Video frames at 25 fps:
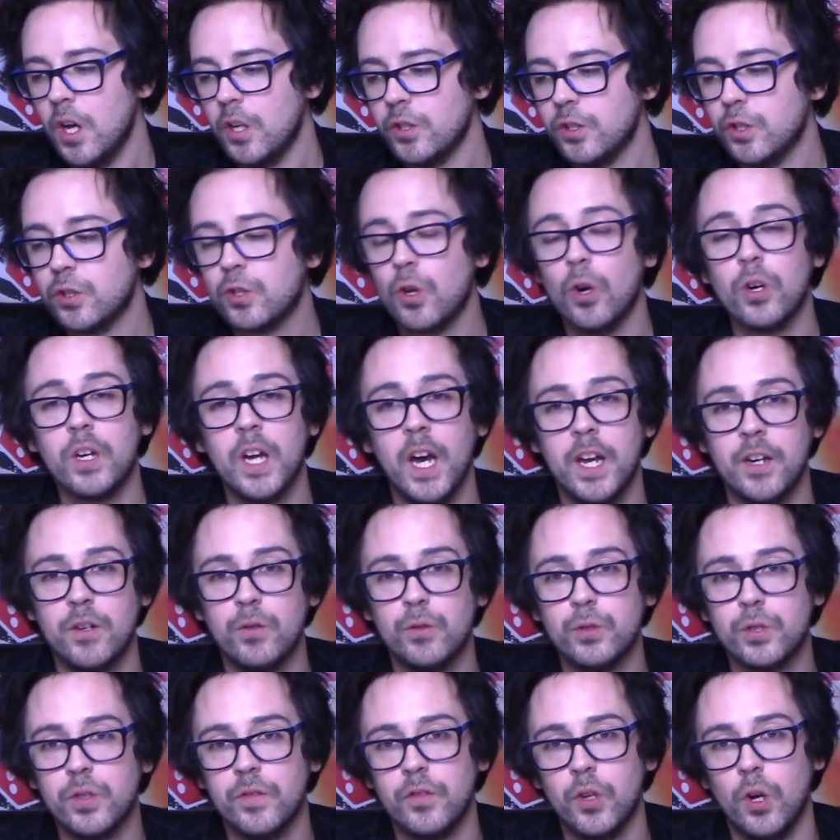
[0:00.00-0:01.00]
So he's got
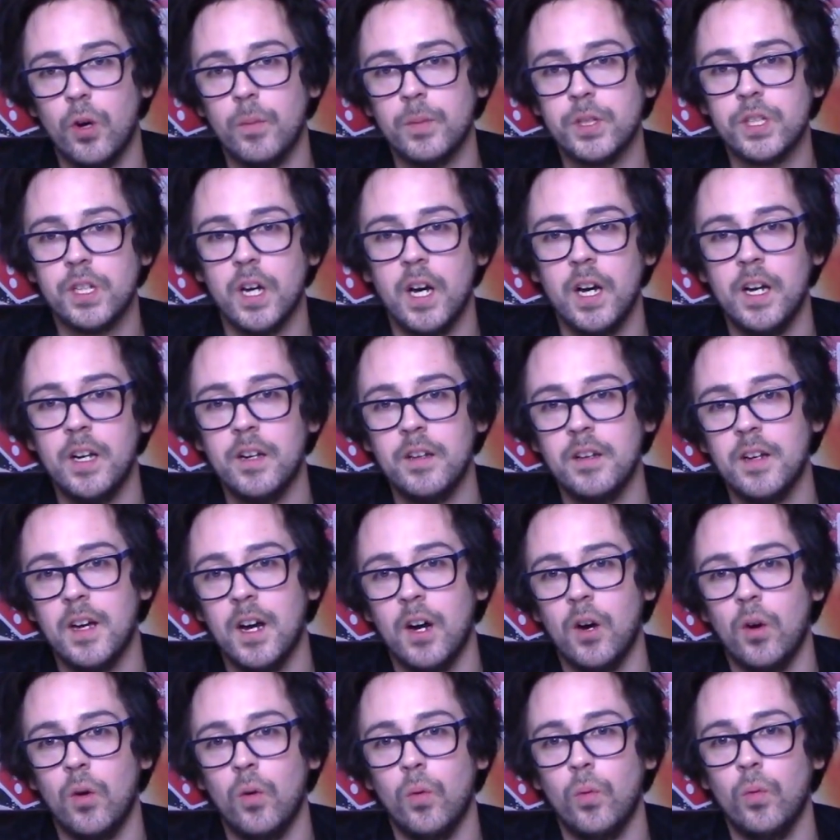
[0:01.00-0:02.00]
Canticles of the Omnissiah.
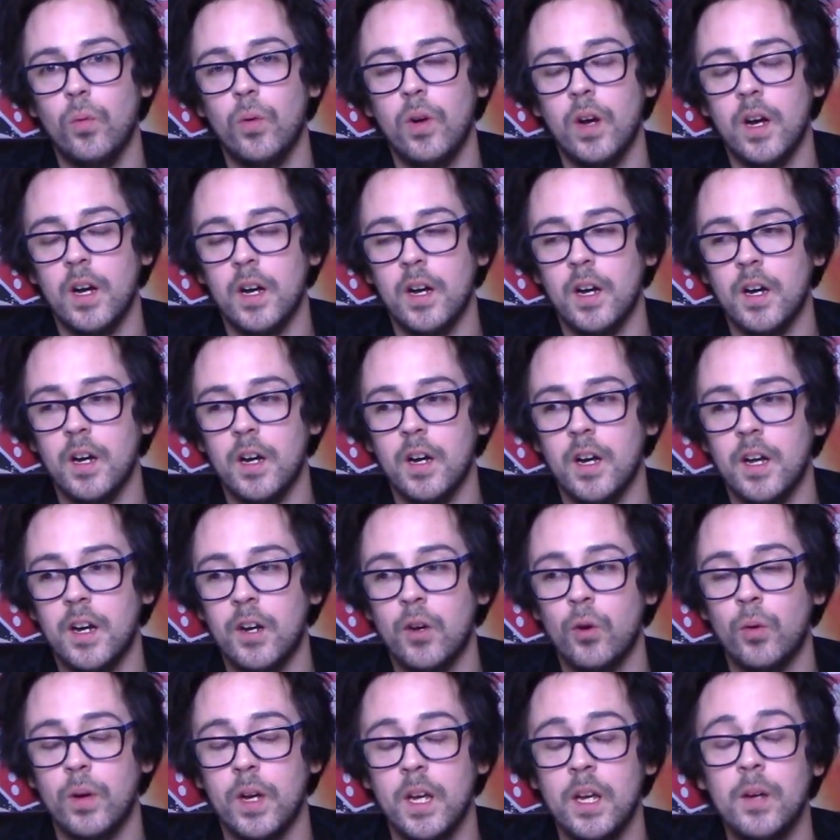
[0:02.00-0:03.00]
Now,
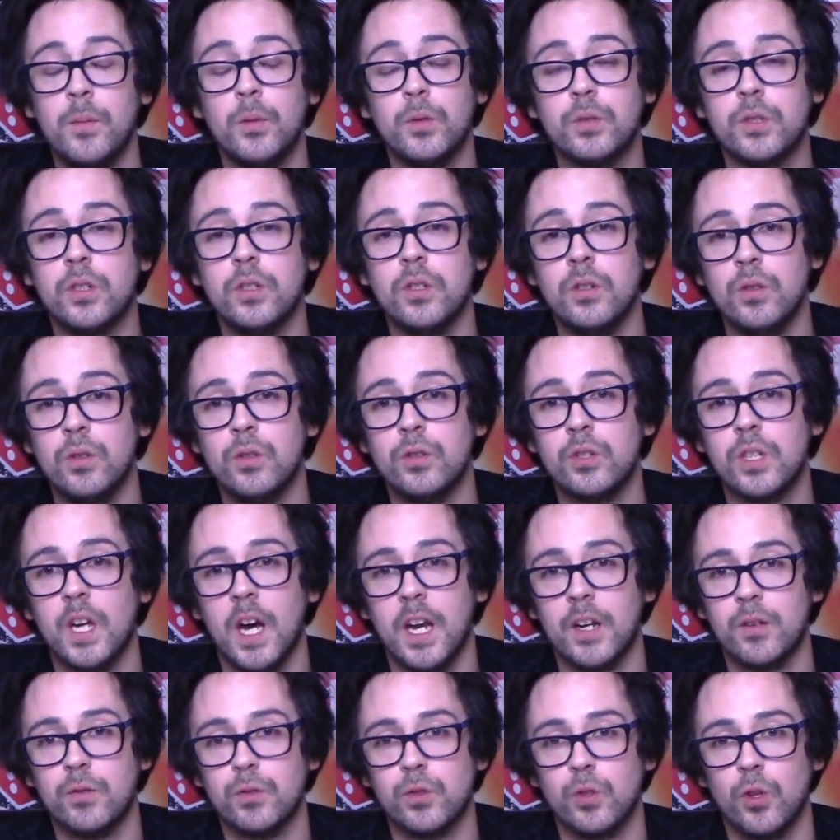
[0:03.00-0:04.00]
able to use
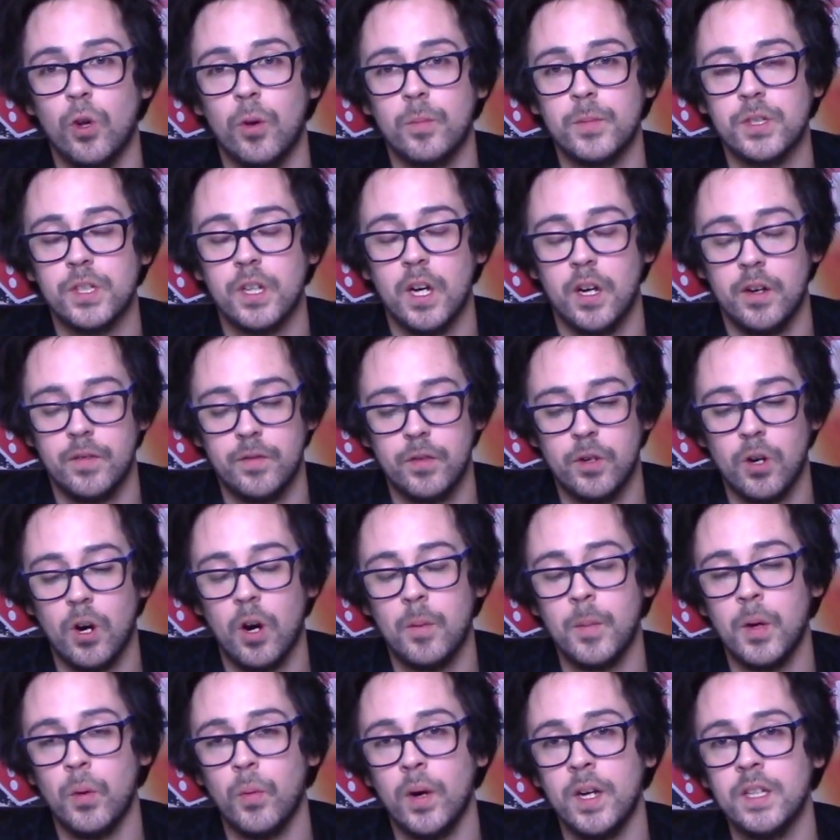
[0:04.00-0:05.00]
Canticles of the Omnissiah for your
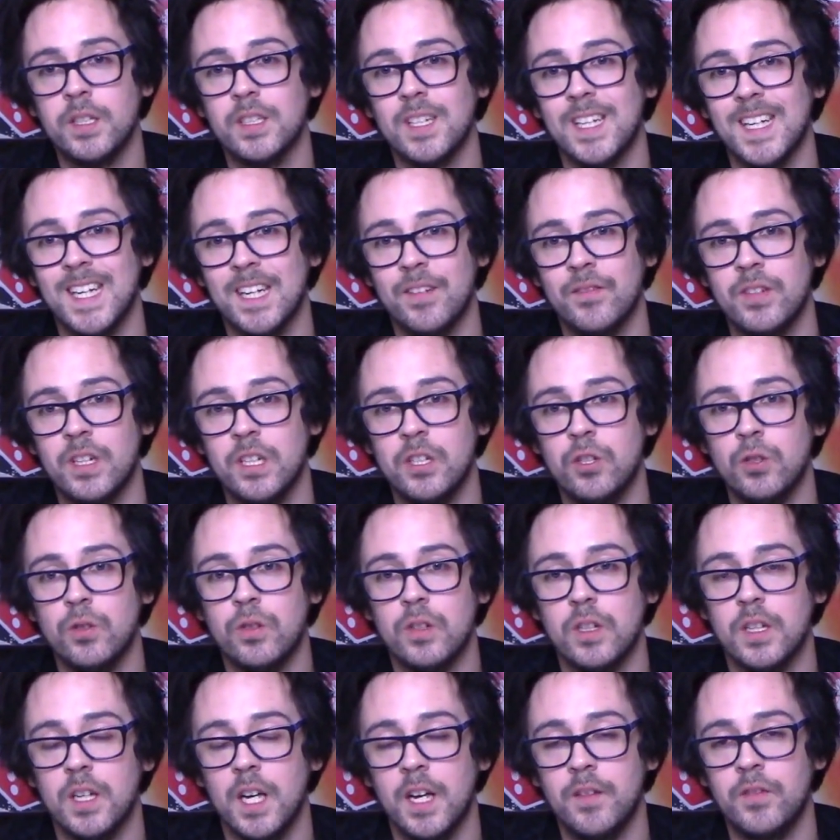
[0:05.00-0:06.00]
army wide, every
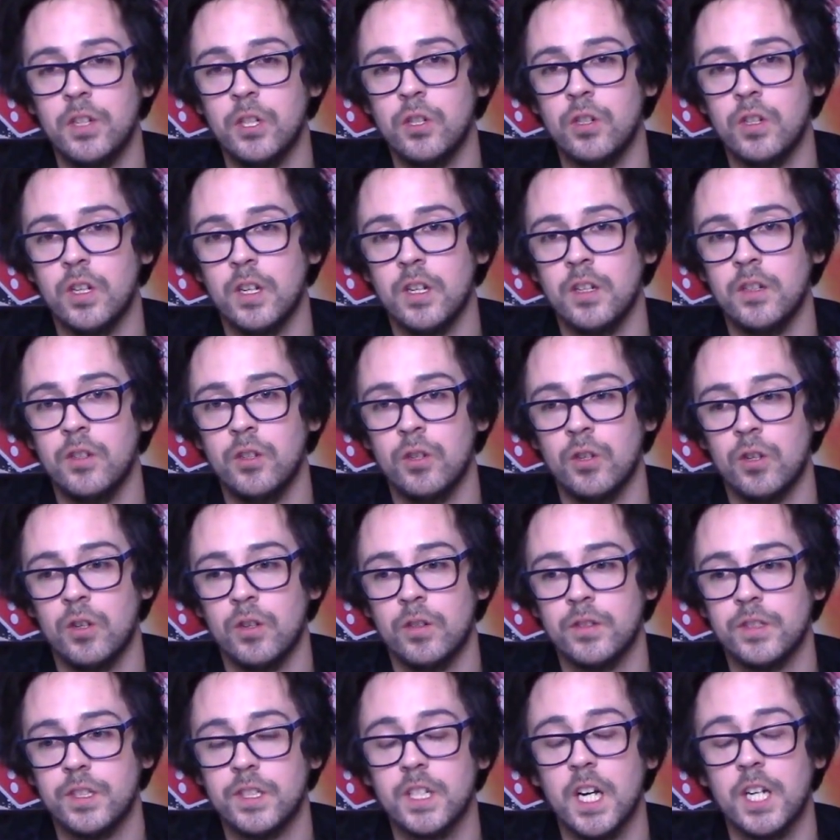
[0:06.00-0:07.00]
unit in
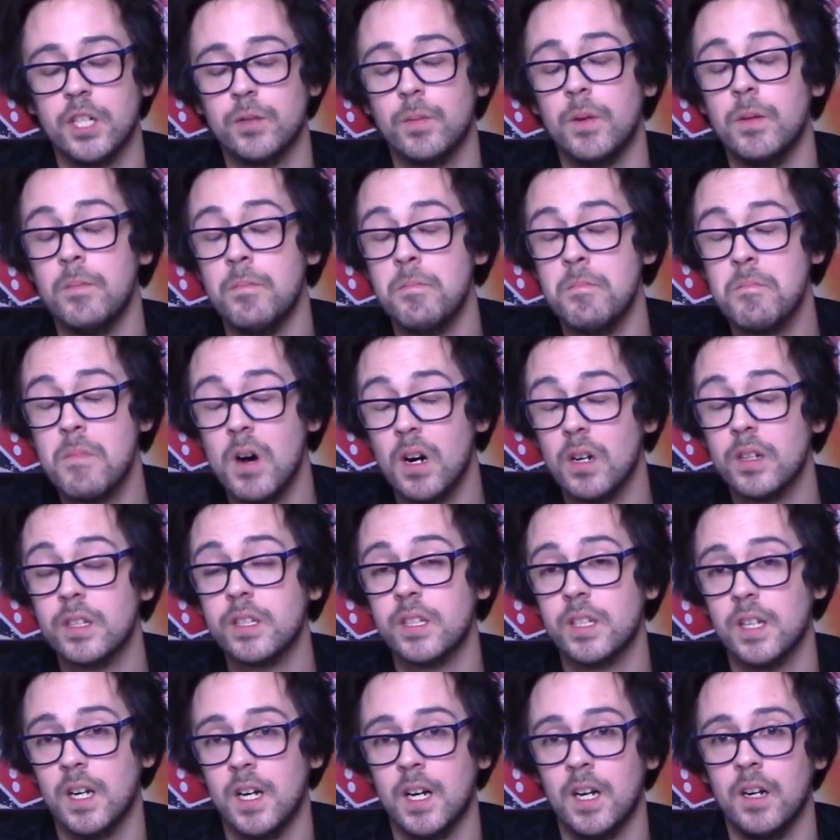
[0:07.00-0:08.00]
your detachment
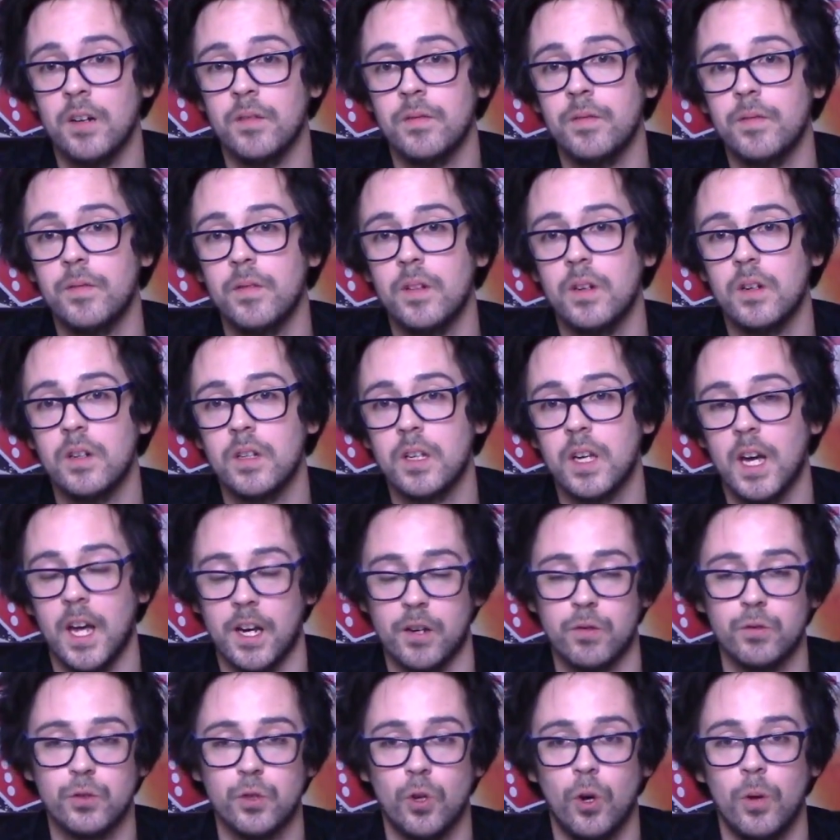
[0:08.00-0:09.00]
must have
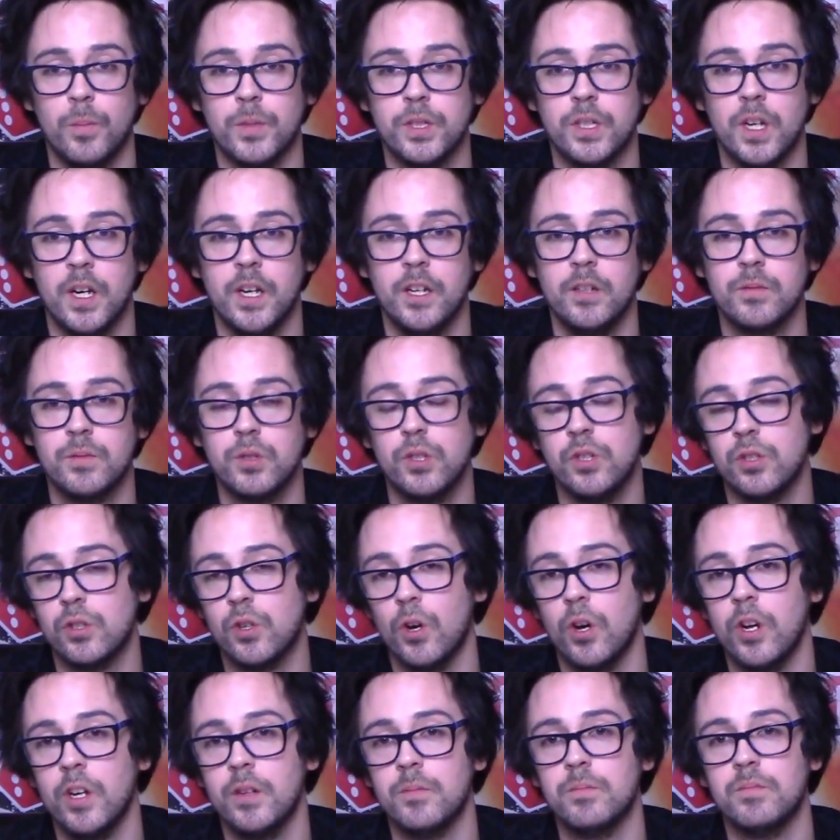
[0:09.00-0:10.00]
Canticles of the Omnissiah. So he's
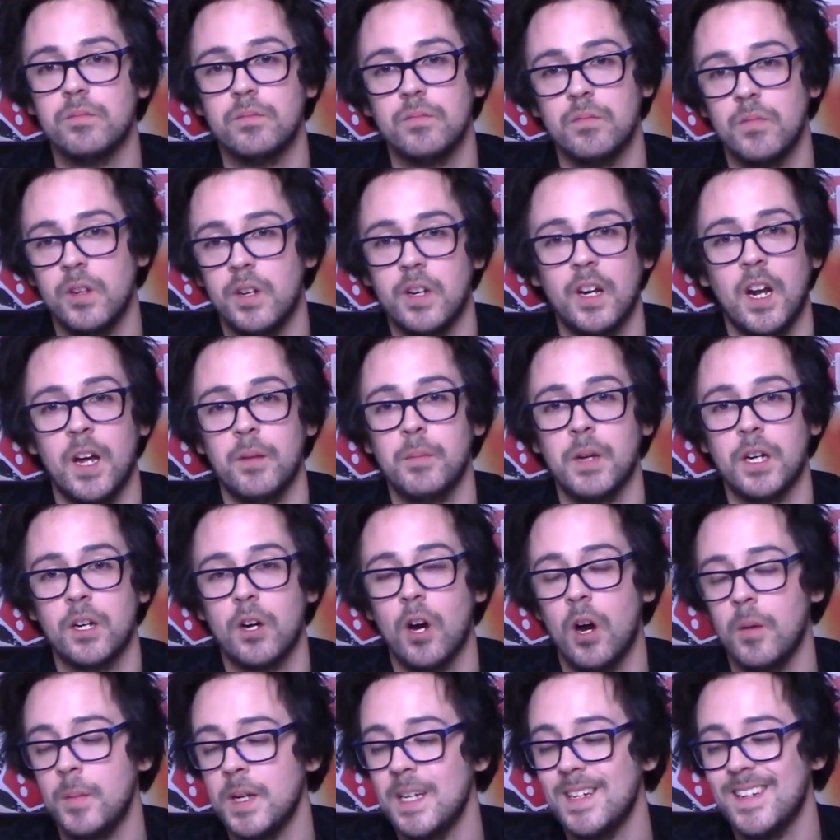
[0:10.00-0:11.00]
got it in an Admech
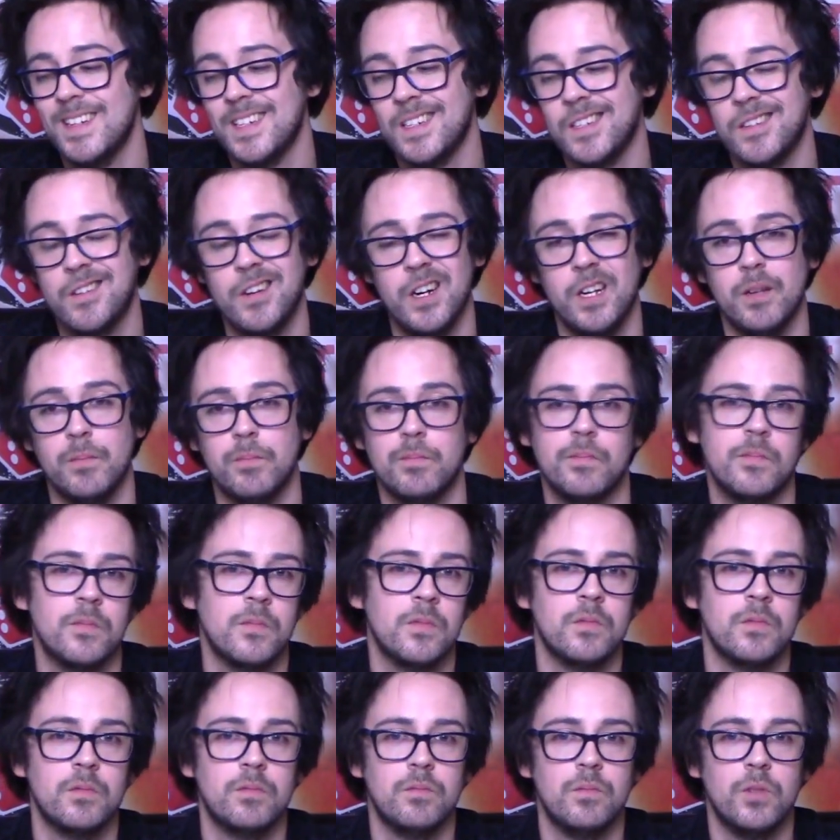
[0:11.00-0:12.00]
army. Great,
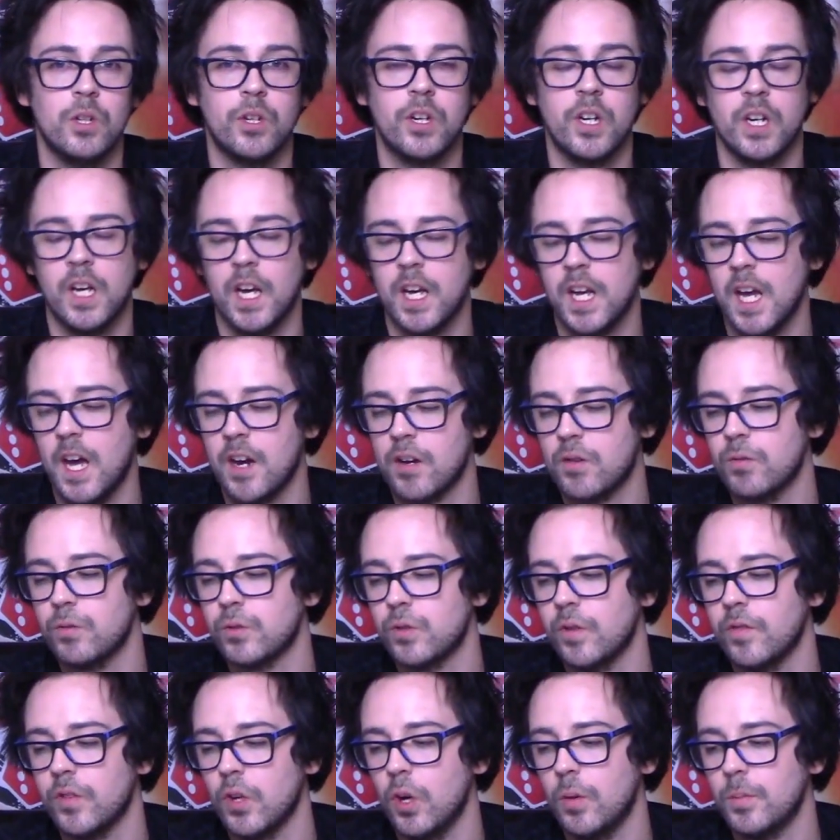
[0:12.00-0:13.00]
you're going to get
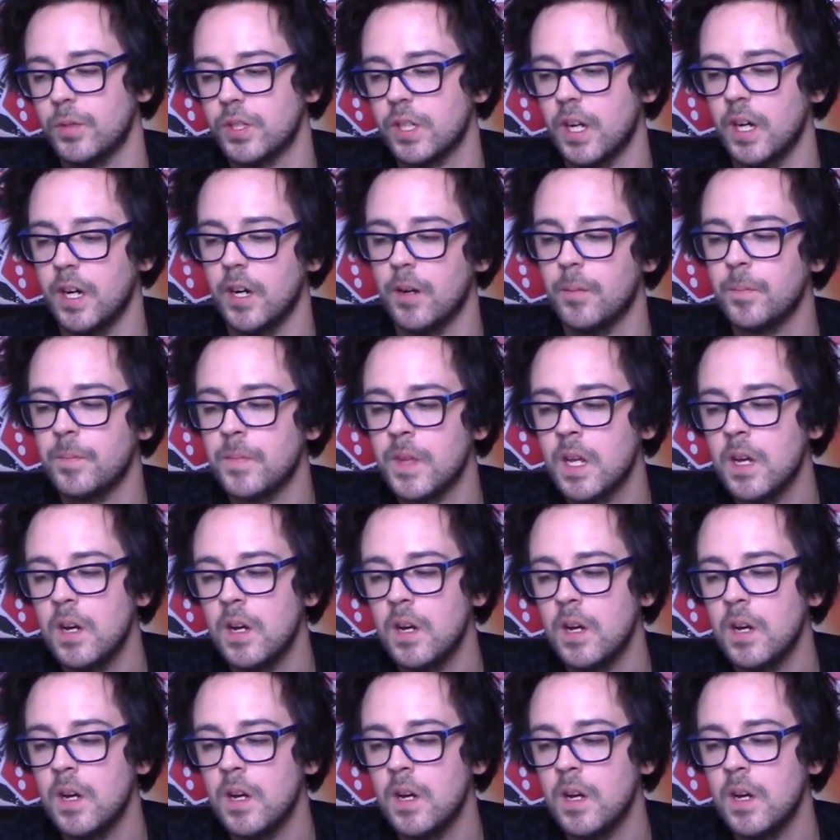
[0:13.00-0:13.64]
Canticles of the Omnissiah.